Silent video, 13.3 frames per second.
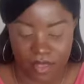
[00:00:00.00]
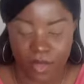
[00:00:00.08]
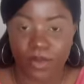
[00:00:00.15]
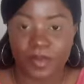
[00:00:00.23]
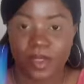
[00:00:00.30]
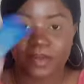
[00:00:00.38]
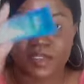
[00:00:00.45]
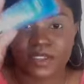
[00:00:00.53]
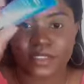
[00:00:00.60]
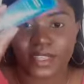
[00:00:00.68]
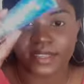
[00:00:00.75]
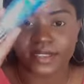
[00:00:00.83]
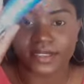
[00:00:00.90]
So I won't be able
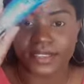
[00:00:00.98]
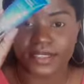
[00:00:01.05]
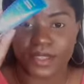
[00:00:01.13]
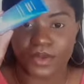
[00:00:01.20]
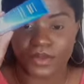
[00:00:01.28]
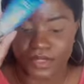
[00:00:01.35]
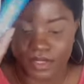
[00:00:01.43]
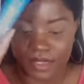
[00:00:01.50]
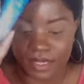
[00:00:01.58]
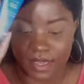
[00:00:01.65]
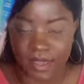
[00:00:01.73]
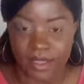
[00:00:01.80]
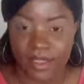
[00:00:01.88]
to test this out
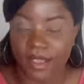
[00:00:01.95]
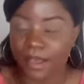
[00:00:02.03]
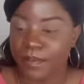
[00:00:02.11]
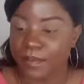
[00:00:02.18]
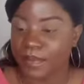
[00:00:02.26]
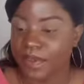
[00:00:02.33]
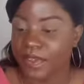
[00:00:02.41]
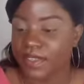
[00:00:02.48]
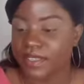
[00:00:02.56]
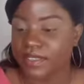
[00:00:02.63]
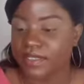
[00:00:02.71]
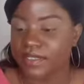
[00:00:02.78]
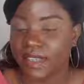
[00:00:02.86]
today,
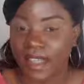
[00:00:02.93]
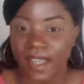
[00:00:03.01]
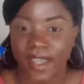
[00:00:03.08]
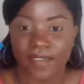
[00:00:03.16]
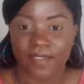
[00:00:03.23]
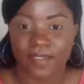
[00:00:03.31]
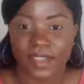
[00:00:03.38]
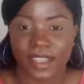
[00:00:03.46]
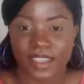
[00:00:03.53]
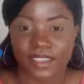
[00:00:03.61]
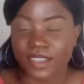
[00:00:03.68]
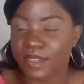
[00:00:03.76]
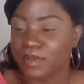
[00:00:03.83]
but I feel
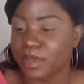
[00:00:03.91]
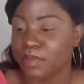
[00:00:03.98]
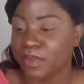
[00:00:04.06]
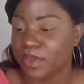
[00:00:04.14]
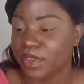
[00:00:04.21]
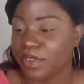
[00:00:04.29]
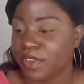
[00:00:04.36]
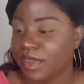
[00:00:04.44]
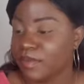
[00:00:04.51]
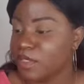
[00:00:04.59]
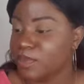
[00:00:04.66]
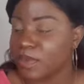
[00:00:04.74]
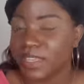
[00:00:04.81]
like it's going to be pretty good.
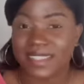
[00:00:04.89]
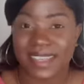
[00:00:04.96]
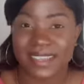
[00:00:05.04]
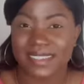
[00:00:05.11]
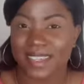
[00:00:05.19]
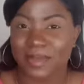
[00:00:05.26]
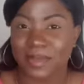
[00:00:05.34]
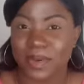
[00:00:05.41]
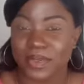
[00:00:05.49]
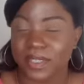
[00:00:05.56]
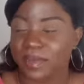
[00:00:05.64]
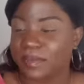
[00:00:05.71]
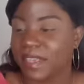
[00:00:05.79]
I'm super excited
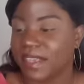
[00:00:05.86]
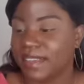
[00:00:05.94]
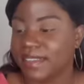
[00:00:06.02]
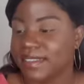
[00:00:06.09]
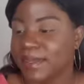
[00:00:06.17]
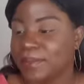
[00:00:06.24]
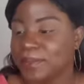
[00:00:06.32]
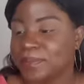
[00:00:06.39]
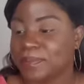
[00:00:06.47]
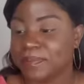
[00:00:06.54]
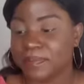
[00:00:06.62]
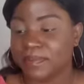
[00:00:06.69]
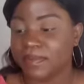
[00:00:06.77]
about it because
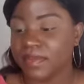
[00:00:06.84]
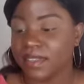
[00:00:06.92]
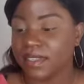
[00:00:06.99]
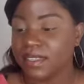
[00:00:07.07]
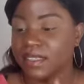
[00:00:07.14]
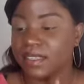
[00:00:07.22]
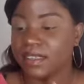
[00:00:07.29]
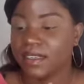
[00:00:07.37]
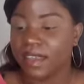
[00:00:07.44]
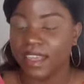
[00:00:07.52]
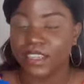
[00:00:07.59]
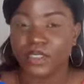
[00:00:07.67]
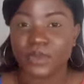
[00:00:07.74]

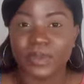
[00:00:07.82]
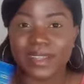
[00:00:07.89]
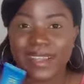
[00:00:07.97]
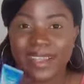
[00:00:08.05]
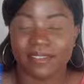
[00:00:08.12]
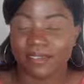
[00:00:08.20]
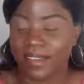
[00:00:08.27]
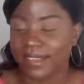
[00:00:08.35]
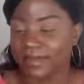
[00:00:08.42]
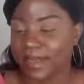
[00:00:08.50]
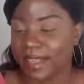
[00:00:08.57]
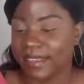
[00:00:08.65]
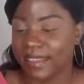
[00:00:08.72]
I do like
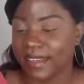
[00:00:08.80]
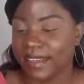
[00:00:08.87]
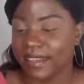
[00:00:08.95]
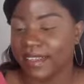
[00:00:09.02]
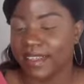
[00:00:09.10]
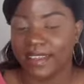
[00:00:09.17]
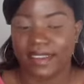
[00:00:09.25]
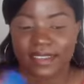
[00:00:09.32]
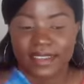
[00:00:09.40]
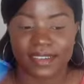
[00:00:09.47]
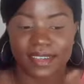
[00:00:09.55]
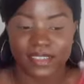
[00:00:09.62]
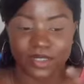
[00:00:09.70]
face mask and I like
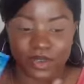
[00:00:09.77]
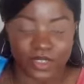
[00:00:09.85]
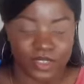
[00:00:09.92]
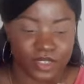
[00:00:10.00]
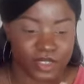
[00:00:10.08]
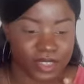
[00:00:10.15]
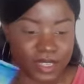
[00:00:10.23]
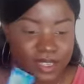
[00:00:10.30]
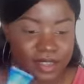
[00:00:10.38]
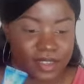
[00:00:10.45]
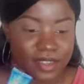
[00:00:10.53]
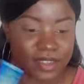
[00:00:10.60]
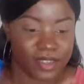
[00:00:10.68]
anything that's going to
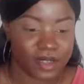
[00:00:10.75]
like